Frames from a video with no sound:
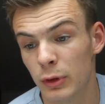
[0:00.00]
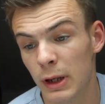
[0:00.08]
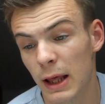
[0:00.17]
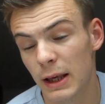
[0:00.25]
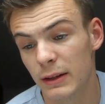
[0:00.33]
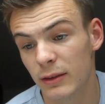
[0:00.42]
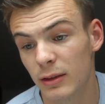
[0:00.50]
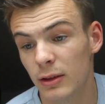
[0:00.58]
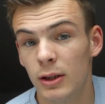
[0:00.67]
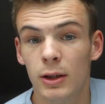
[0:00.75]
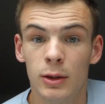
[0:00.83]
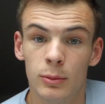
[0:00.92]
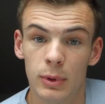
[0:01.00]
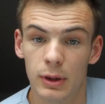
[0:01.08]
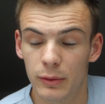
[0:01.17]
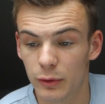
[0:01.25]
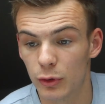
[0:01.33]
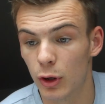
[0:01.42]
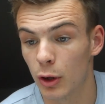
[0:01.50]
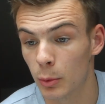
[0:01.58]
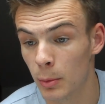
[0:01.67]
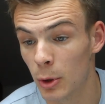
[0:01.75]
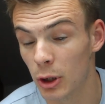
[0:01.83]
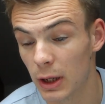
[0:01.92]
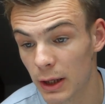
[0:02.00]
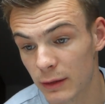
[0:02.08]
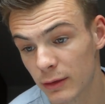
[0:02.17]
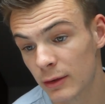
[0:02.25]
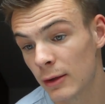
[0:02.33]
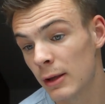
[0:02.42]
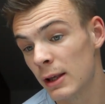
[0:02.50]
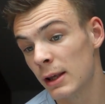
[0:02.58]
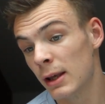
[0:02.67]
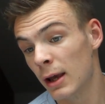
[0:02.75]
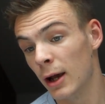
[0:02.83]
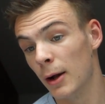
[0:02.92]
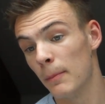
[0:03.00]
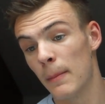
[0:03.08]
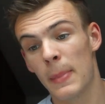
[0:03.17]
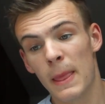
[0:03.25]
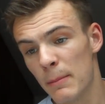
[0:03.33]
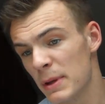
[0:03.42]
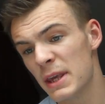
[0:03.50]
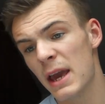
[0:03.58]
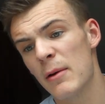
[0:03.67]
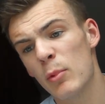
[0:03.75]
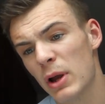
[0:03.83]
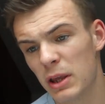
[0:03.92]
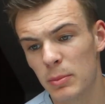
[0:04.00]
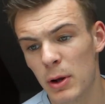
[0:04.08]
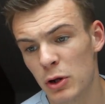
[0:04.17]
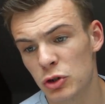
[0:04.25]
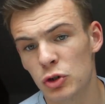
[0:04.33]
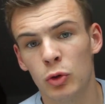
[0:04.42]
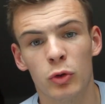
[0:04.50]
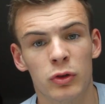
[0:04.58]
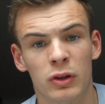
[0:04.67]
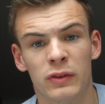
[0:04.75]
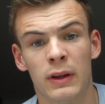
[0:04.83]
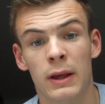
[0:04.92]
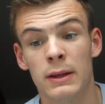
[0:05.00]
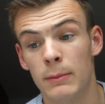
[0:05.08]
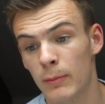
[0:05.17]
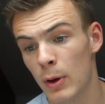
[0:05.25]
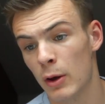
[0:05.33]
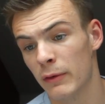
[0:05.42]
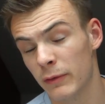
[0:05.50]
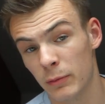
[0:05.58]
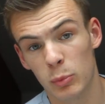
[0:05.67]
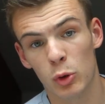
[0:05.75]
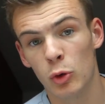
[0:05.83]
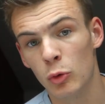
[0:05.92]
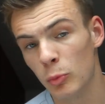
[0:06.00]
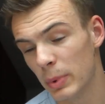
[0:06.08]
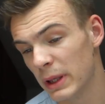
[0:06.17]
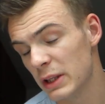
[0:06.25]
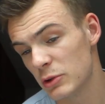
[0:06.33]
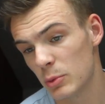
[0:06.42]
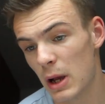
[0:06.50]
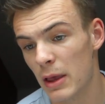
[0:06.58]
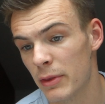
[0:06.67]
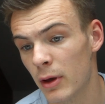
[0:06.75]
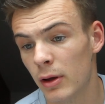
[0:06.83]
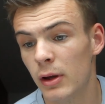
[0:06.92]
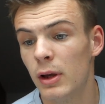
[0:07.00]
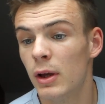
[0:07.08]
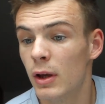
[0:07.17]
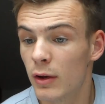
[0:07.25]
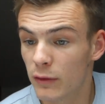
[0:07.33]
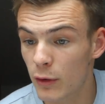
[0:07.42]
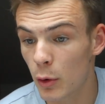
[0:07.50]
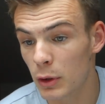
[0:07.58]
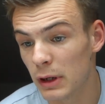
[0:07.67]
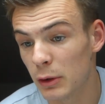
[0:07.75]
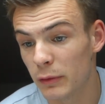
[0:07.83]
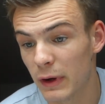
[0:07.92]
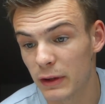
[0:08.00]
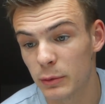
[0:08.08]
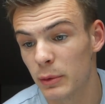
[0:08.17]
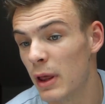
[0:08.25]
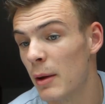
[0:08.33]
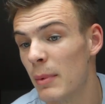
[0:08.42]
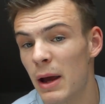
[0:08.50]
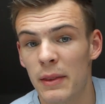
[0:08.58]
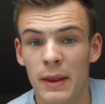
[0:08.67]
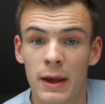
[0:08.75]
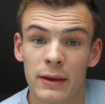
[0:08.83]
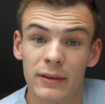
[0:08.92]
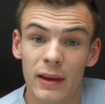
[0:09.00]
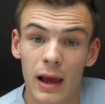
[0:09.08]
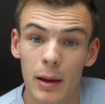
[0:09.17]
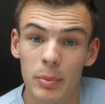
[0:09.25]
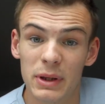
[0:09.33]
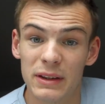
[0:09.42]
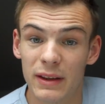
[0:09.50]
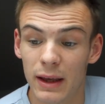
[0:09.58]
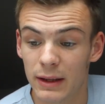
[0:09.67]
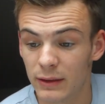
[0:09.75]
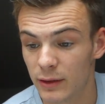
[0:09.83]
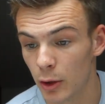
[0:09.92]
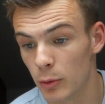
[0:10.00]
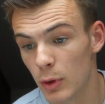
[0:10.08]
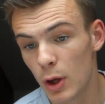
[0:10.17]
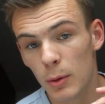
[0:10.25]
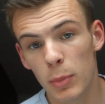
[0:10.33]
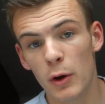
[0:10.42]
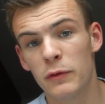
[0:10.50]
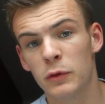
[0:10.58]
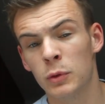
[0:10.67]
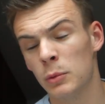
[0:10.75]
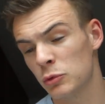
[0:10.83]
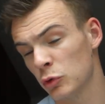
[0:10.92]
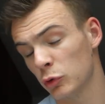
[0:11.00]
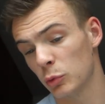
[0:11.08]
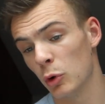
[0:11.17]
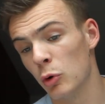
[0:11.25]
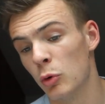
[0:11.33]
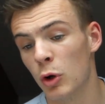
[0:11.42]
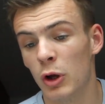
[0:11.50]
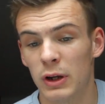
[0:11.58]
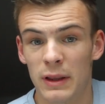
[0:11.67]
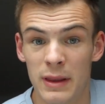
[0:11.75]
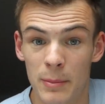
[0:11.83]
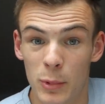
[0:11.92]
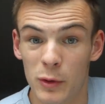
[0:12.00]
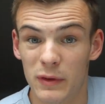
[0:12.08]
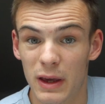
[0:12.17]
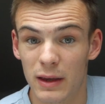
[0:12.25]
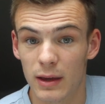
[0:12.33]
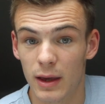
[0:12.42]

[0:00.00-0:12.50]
your legs. Well, it's not all my legs, but yeah, wicked pair of shorts. Like I say, perfect for pool, beach, whatever. Throw on a little vest with them, and there's happy day. So both the swim shorts were all good, and they're both getting